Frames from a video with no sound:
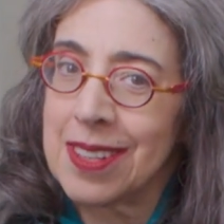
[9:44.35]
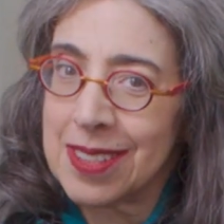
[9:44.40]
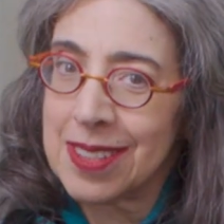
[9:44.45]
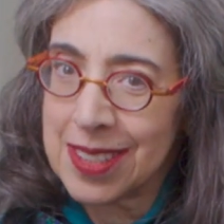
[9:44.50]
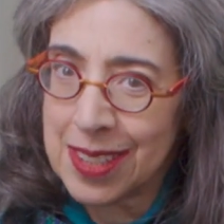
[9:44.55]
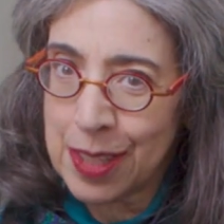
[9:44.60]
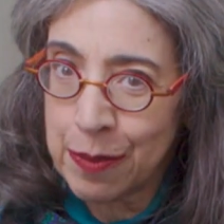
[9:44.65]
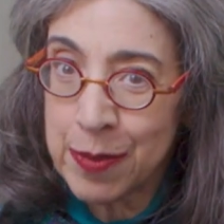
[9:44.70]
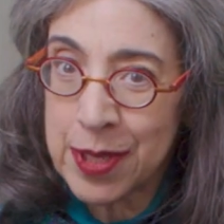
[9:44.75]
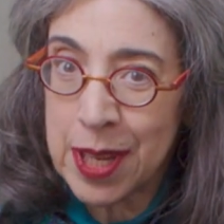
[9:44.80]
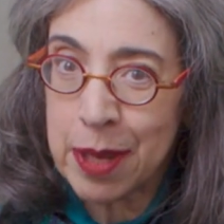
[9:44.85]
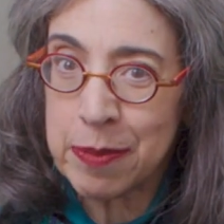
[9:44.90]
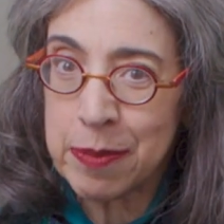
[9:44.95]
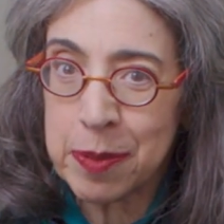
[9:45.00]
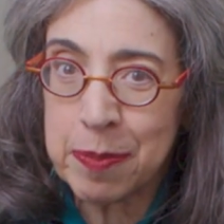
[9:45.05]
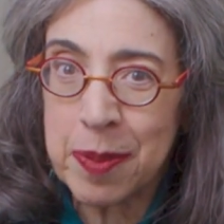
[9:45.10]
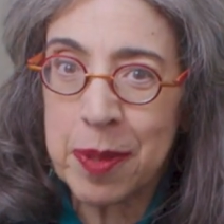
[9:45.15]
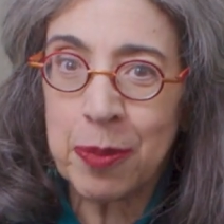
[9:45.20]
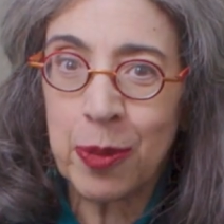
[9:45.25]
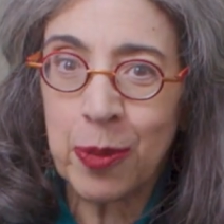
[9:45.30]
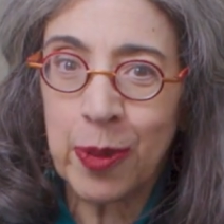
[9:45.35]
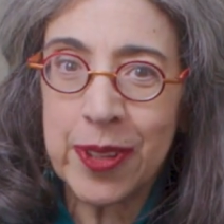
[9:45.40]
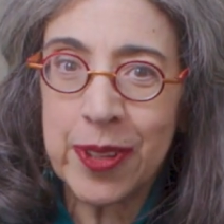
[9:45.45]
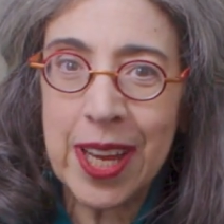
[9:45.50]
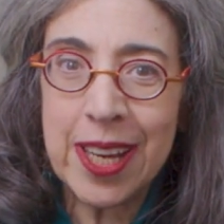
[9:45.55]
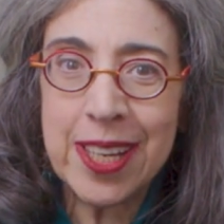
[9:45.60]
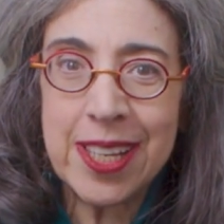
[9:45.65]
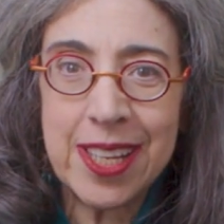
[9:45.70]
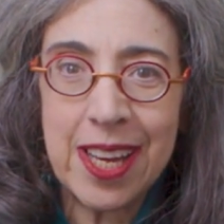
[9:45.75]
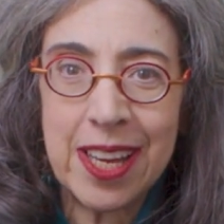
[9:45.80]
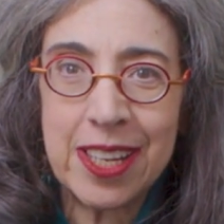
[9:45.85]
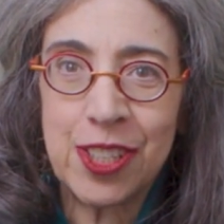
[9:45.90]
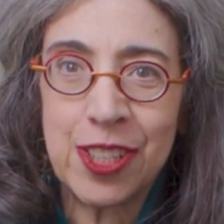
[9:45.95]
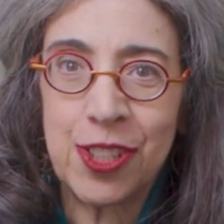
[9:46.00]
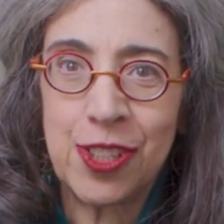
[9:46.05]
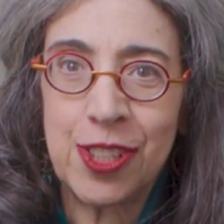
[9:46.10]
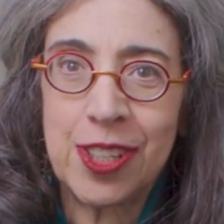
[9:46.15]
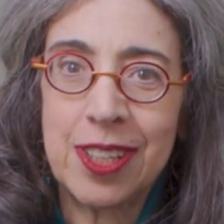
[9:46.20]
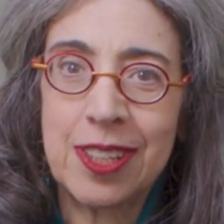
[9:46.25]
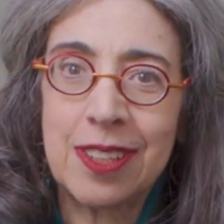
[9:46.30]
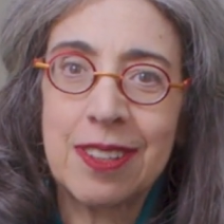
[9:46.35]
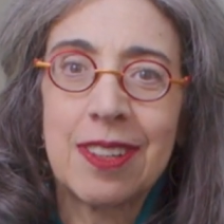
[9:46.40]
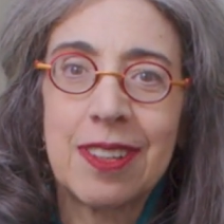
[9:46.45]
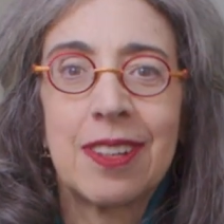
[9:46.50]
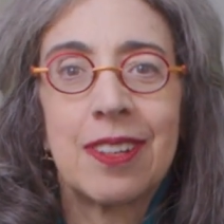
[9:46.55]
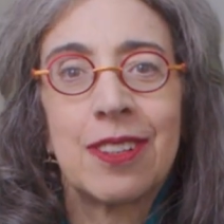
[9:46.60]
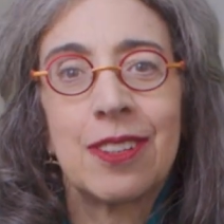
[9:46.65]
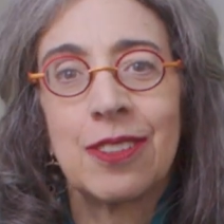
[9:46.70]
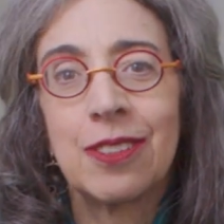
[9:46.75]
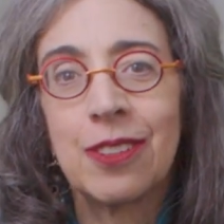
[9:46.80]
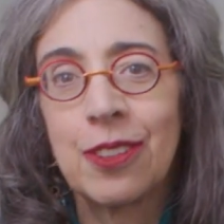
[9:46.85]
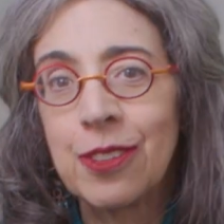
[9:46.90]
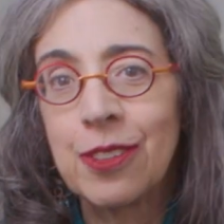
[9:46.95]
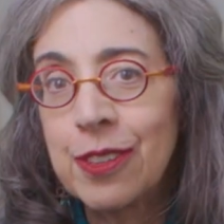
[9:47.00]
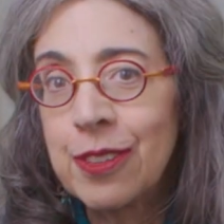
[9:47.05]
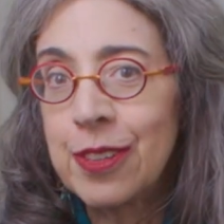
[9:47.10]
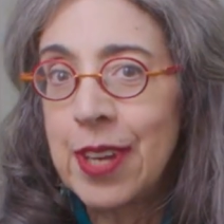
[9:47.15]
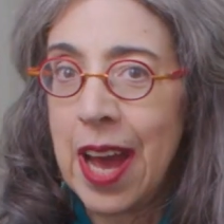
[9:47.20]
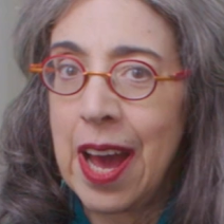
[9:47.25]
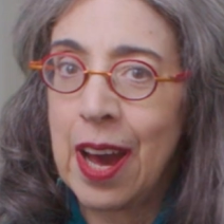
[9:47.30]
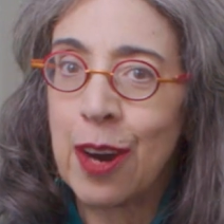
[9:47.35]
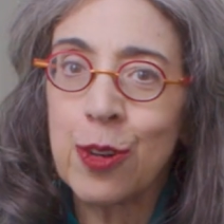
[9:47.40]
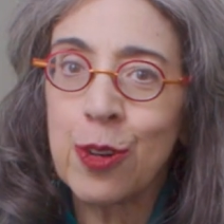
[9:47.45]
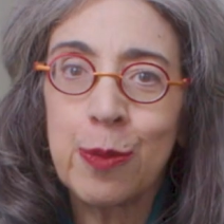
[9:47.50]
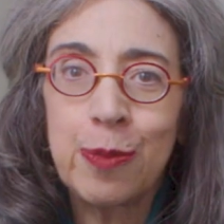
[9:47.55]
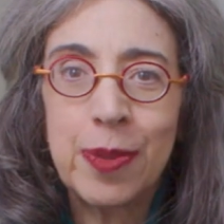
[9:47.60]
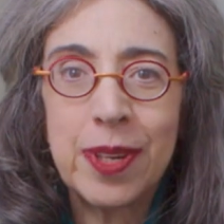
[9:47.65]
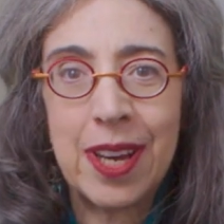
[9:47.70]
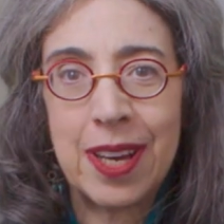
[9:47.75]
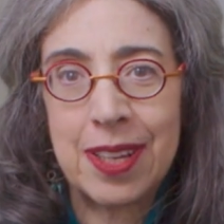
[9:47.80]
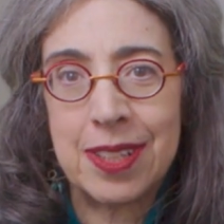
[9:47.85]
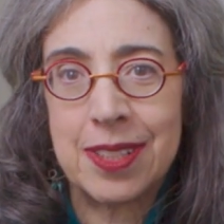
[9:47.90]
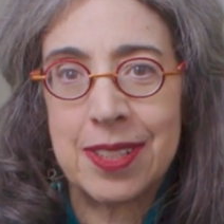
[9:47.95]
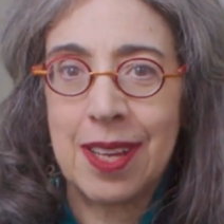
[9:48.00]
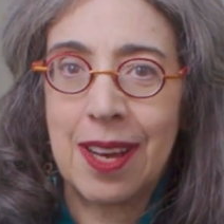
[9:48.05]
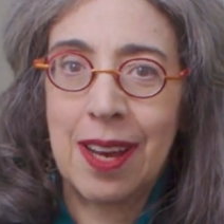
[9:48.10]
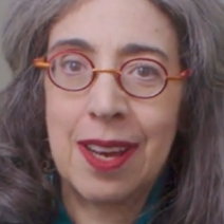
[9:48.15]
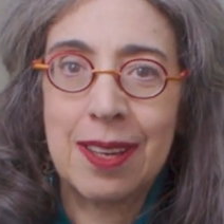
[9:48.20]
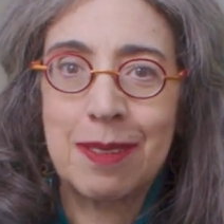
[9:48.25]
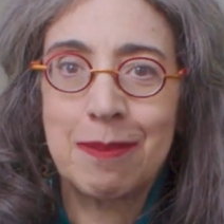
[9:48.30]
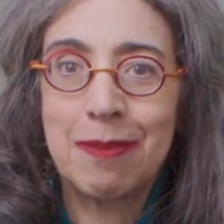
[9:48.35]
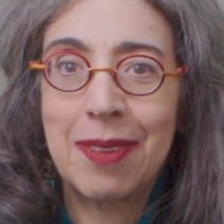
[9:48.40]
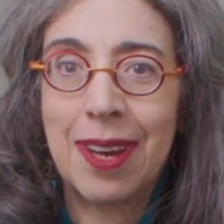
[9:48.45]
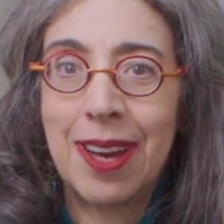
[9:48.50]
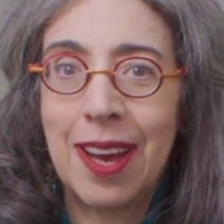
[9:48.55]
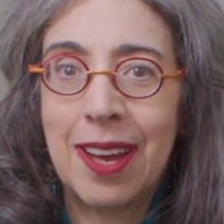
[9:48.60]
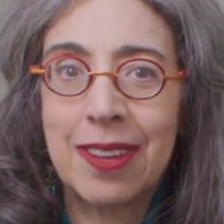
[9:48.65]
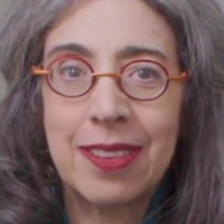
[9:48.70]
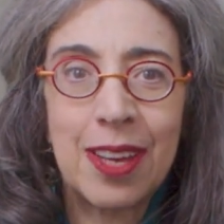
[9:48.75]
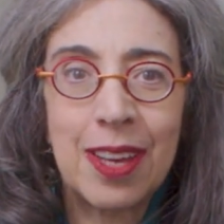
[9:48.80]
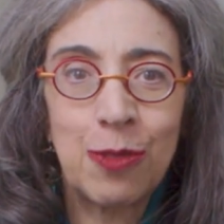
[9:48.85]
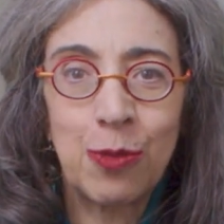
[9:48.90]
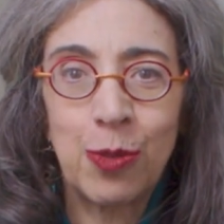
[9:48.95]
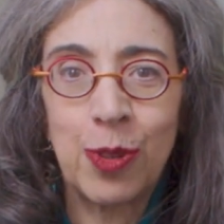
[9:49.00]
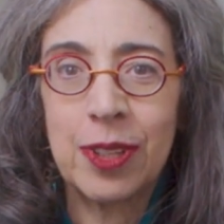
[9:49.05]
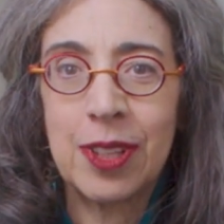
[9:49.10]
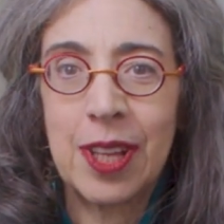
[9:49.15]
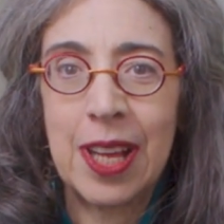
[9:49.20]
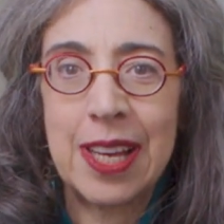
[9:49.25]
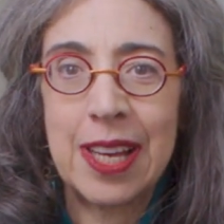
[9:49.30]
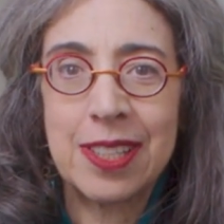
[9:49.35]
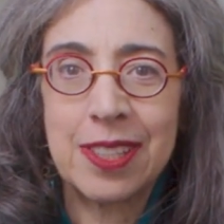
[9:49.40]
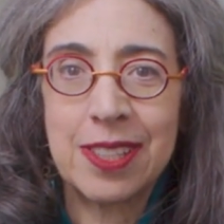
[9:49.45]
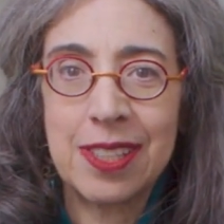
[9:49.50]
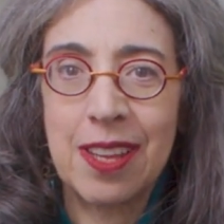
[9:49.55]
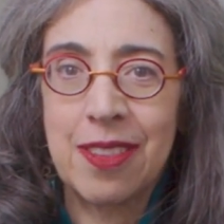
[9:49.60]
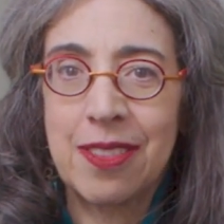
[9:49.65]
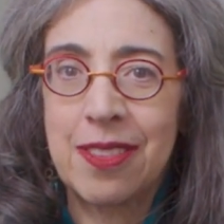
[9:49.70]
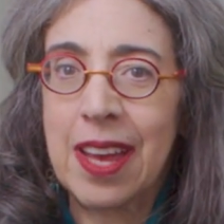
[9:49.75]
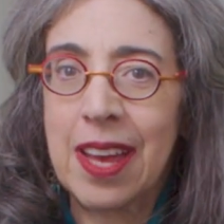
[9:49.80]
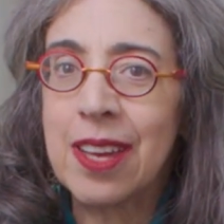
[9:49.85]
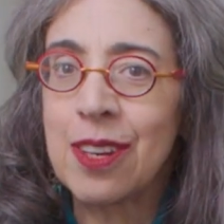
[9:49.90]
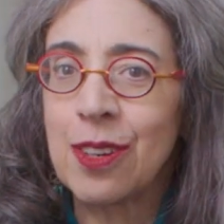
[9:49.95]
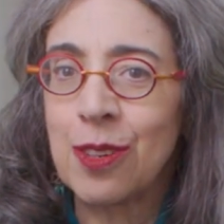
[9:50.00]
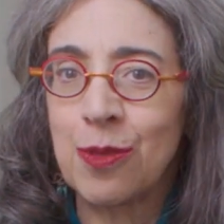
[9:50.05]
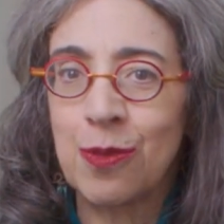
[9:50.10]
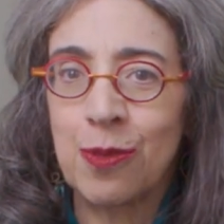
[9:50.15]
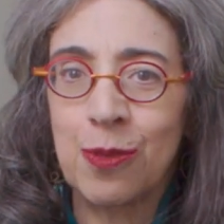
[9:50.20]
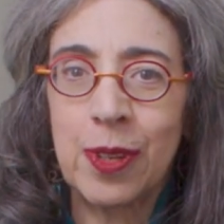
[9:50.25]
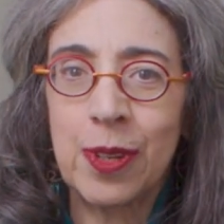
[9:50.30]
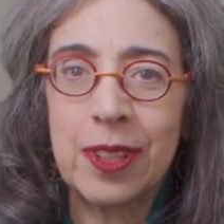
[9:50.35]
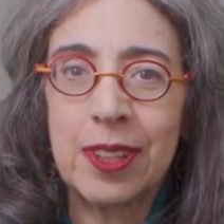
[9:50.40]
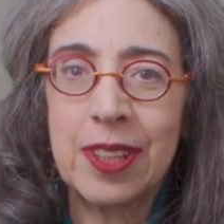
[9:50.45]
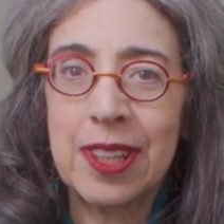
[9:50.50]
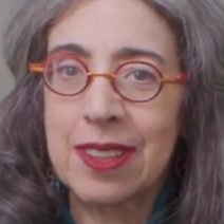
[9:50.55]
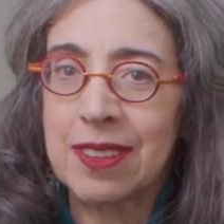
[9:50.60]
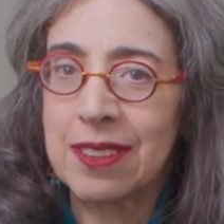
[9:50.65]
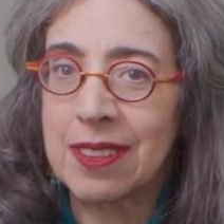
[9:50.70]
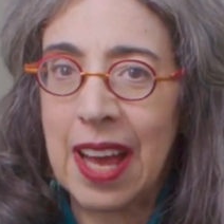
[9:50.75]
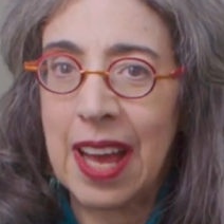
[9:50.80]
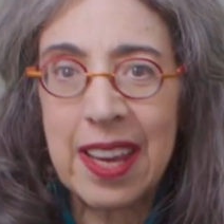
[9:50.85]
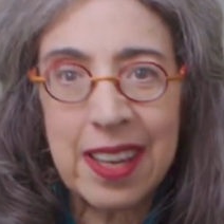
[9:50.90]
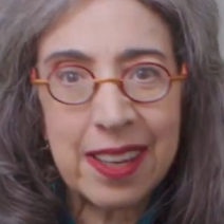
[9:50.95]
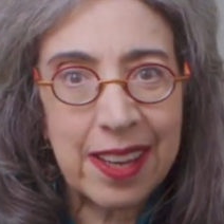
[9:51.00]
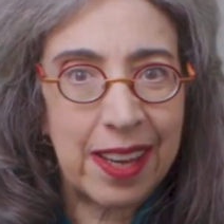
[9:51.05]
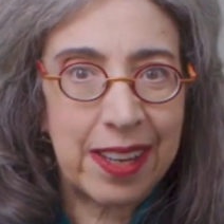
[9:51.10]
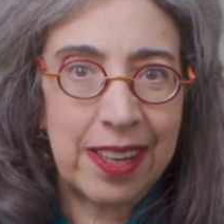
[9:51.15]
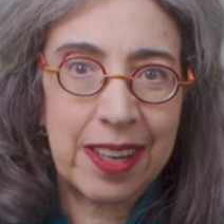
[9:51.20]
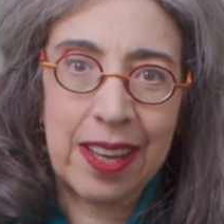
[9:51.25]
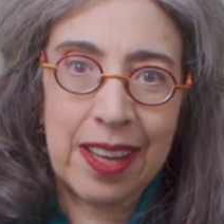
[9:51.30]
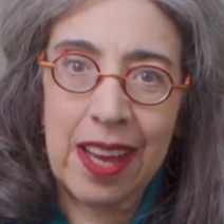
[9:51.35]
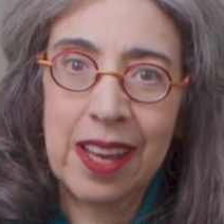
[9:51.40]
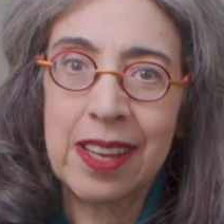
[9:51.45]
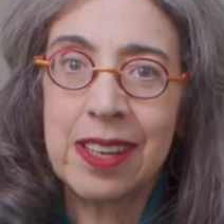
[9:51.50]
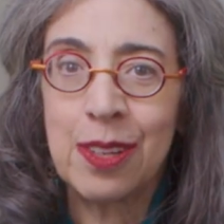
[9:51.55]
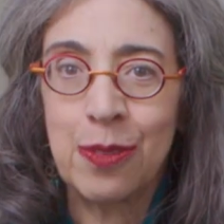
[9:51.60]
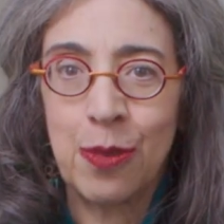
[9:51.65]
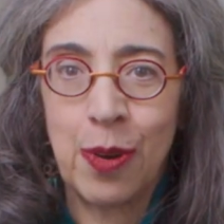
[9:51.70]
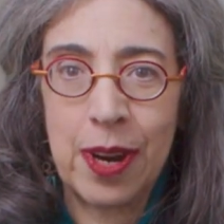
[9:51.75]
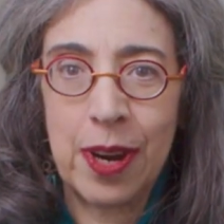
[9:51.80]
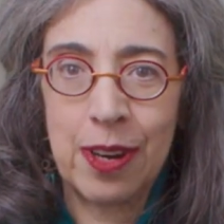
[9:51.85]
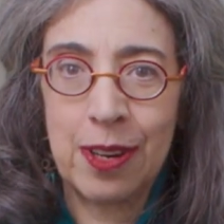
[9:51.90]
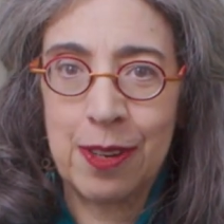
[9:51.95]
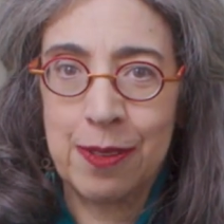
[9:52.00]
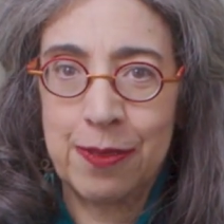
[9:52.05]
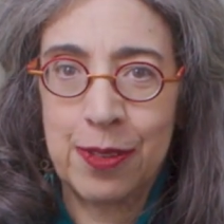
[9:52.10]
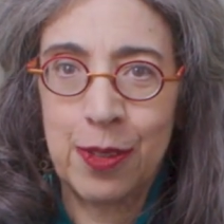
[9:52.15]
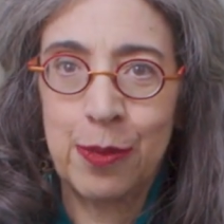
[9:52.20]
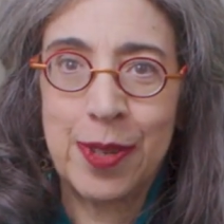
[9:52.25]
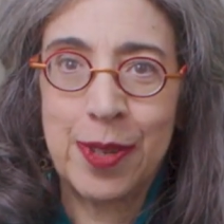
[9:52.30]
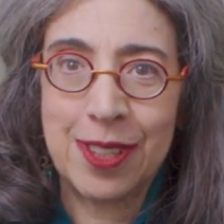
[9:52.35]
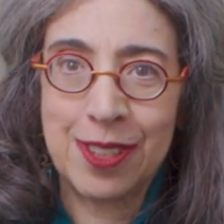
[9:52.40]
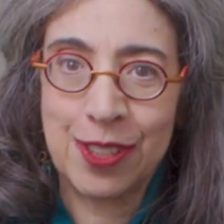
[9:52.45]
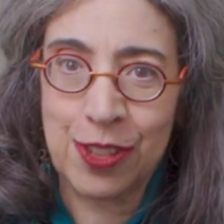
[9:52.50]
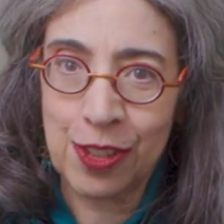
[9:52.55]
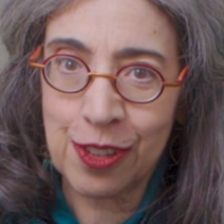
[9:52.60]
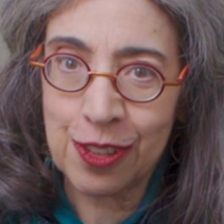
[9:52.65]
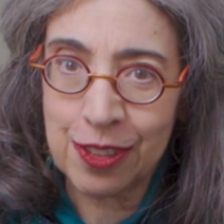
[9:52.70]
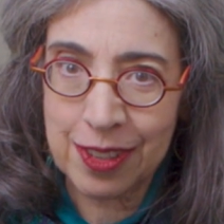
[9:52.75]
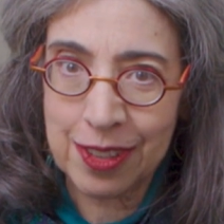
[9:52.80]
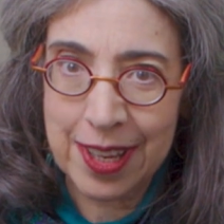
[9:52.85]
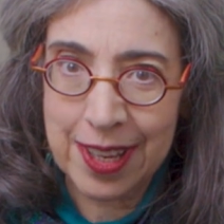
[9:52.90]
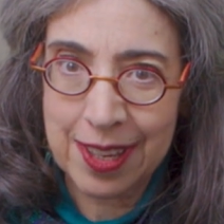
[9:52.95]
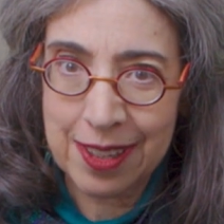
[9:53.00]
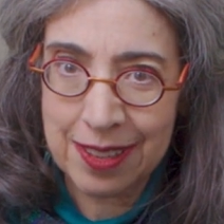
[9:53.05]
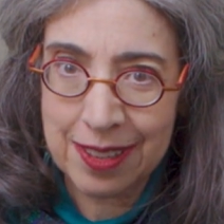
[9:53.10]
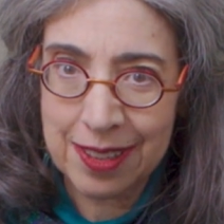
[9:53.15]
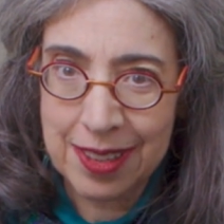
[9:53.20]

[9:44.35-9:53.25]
sometimes people with ADHD learn how to be on time, and they realize they don't really like getting anywhere a few minutes early.